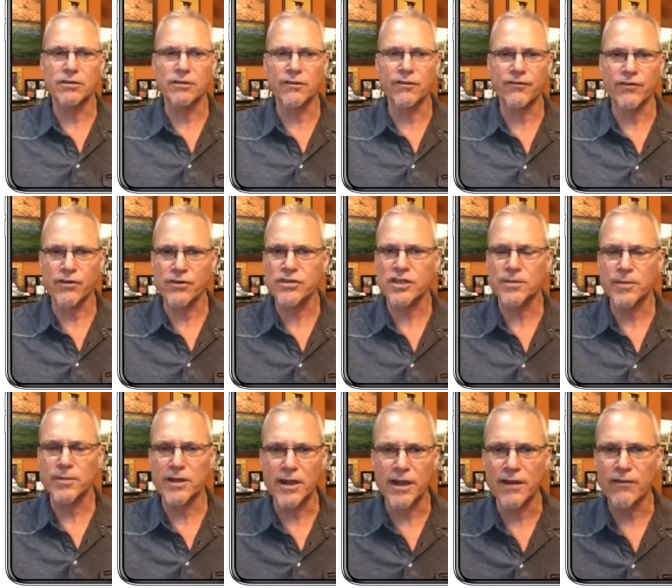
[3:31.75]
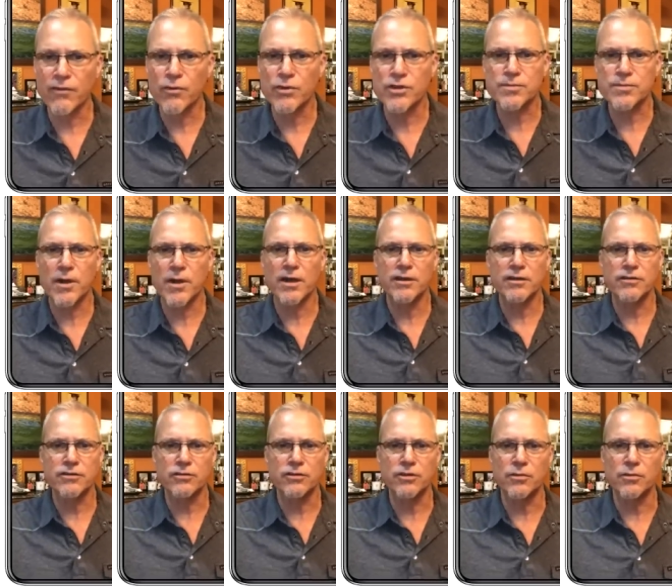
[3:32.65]
the first time they ever
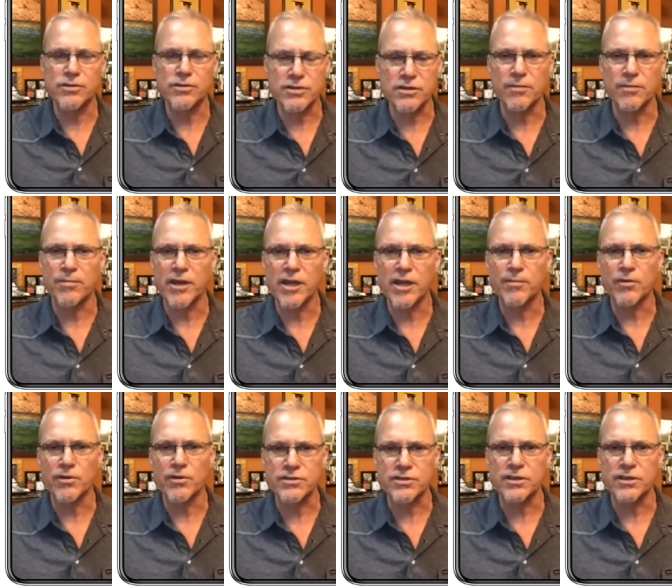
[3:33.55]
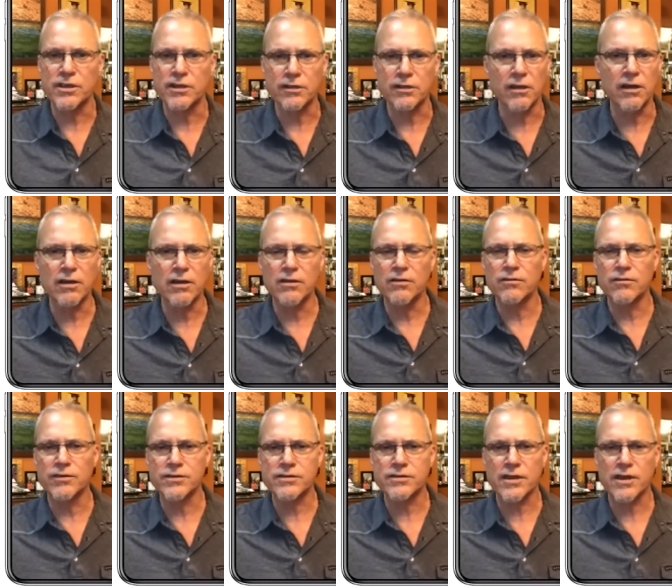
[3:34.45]
responded to it was in the paper saying,
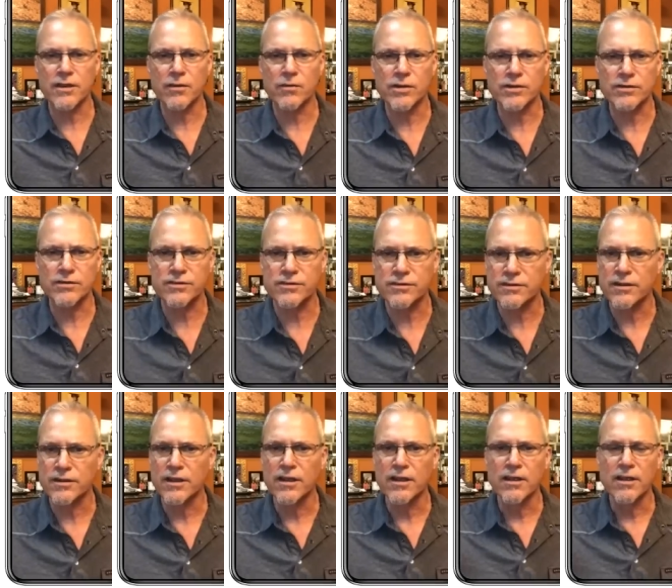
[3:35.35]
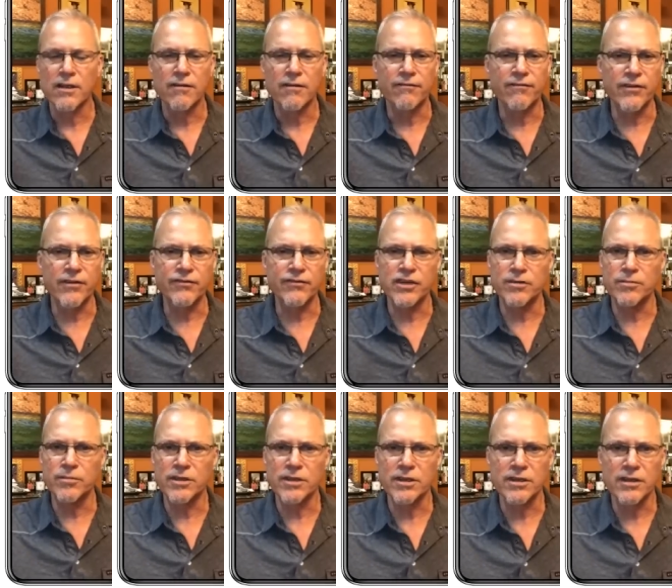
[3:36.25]
oh, this guy wants $15
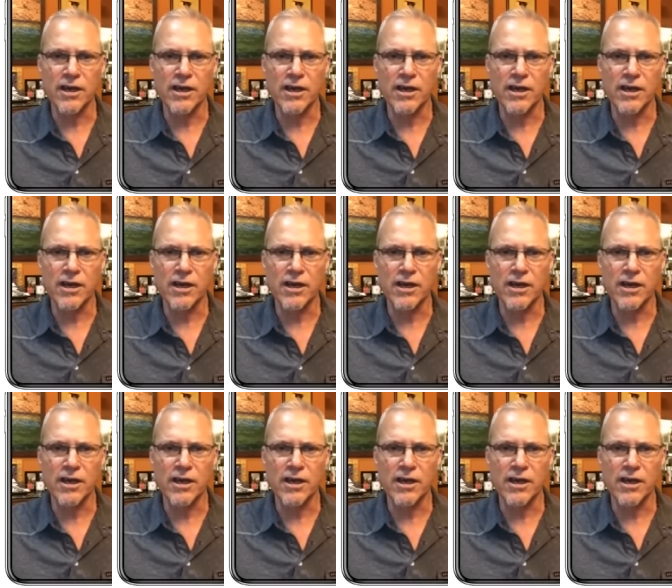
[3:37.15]
million.